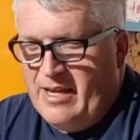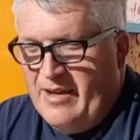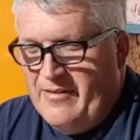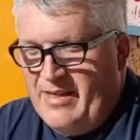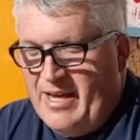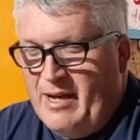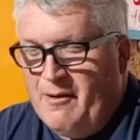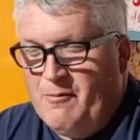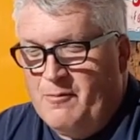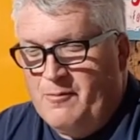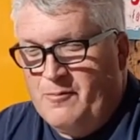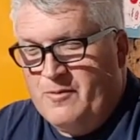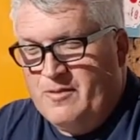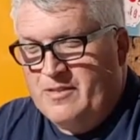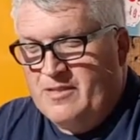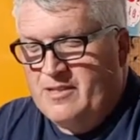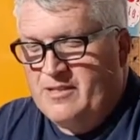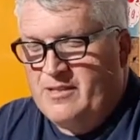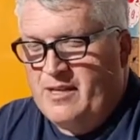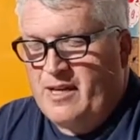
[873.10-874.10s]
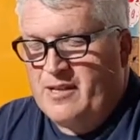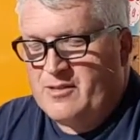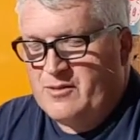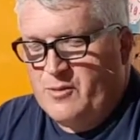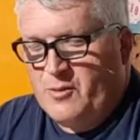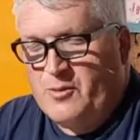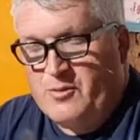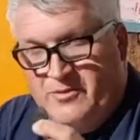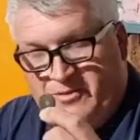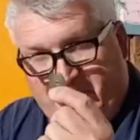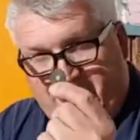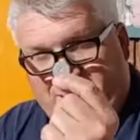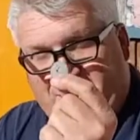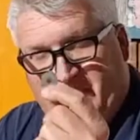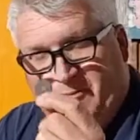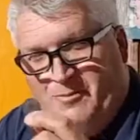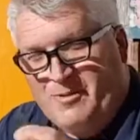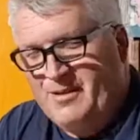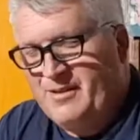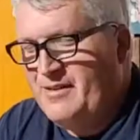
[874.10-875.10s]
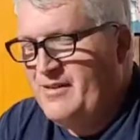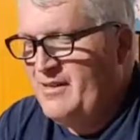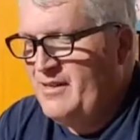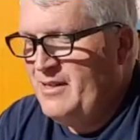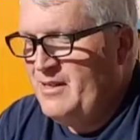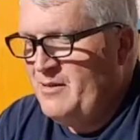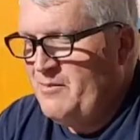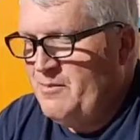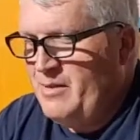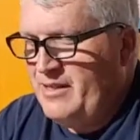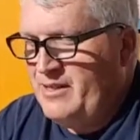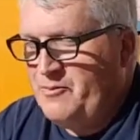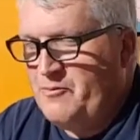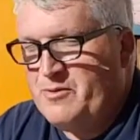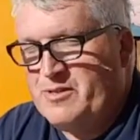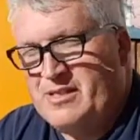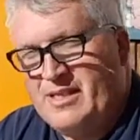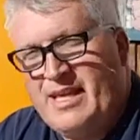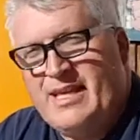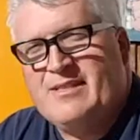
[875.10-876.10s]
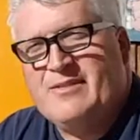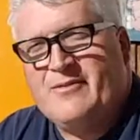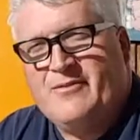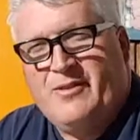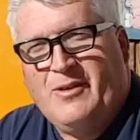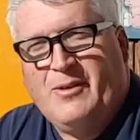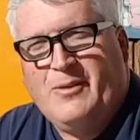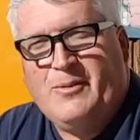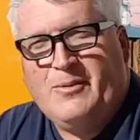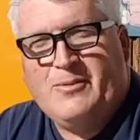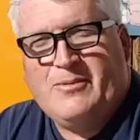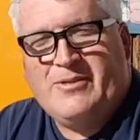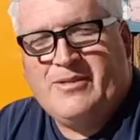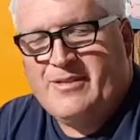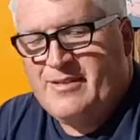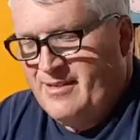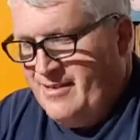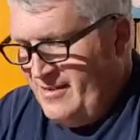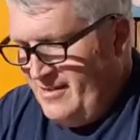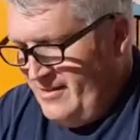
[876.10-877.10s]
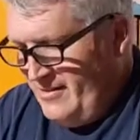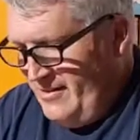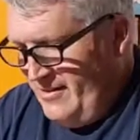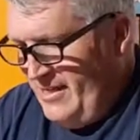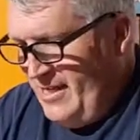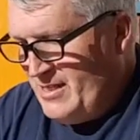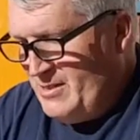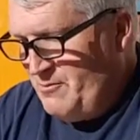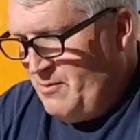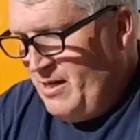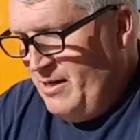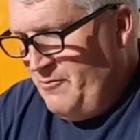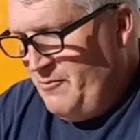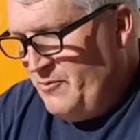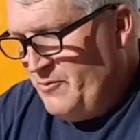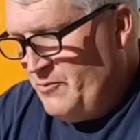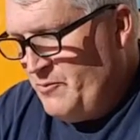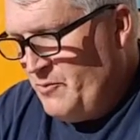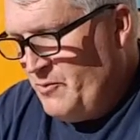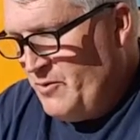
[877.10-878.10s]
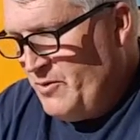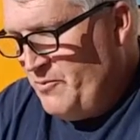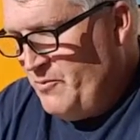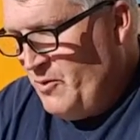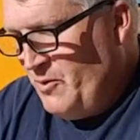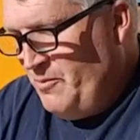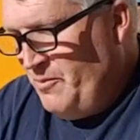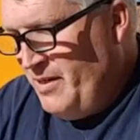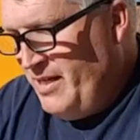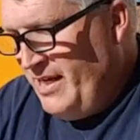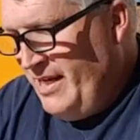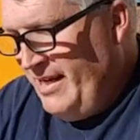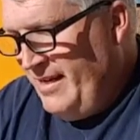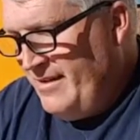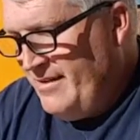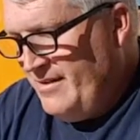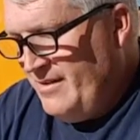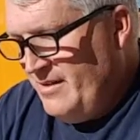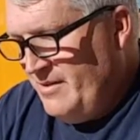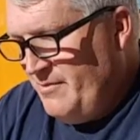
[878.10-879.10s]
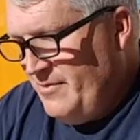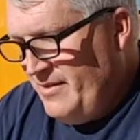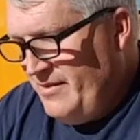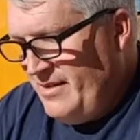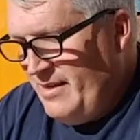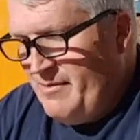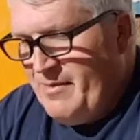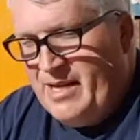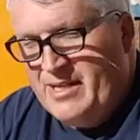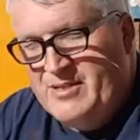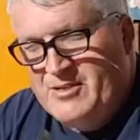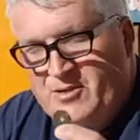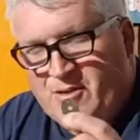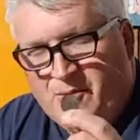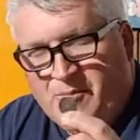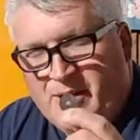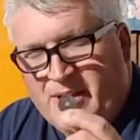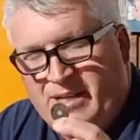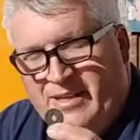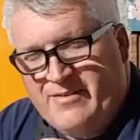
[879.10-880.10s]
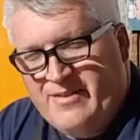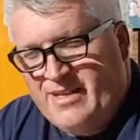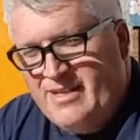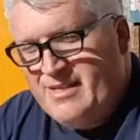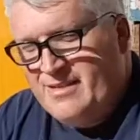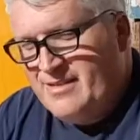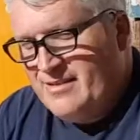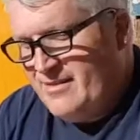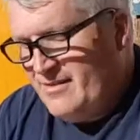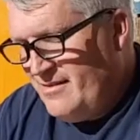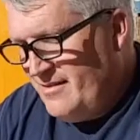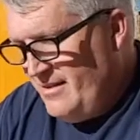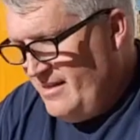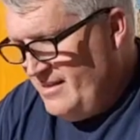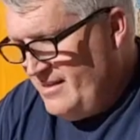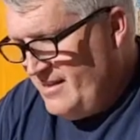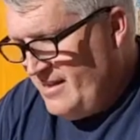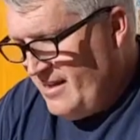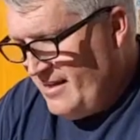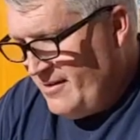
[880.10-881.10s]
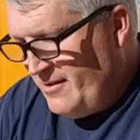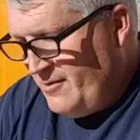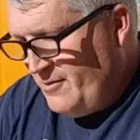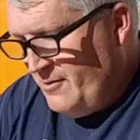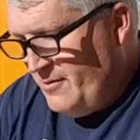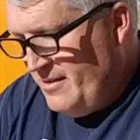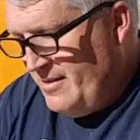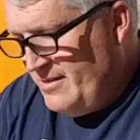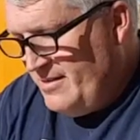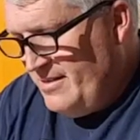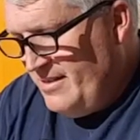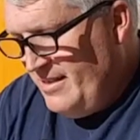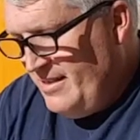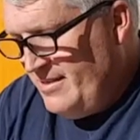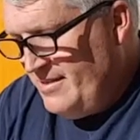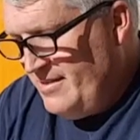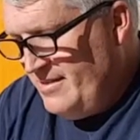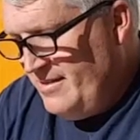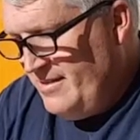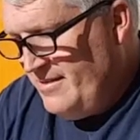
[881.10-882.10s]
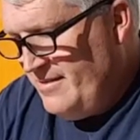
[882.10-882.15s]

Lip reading: and that one was not as old as this one, but there was less of those, and that's why it was worth more money. But they made so many of these kind of coins that